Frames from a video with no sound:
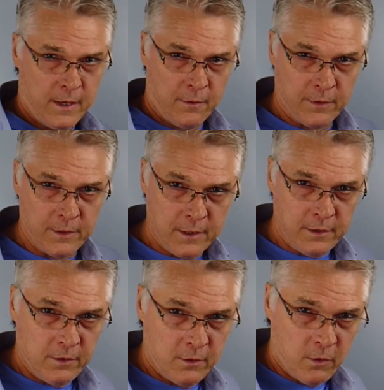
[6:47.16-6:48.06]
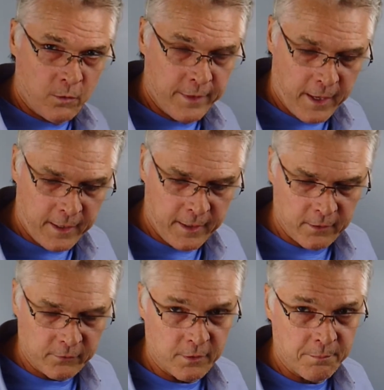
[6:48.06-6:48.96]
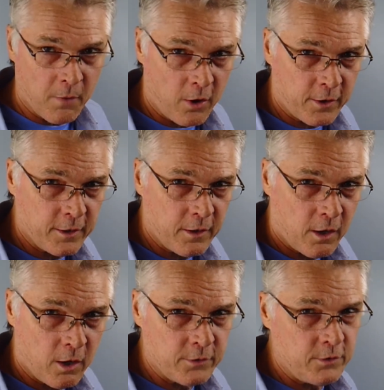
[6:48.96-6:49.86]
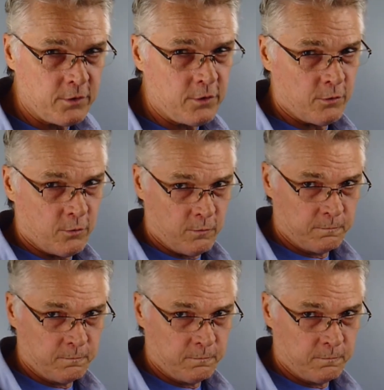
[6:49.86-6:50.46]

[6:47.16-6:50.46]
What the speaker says: We need to know where that is and mark it on you.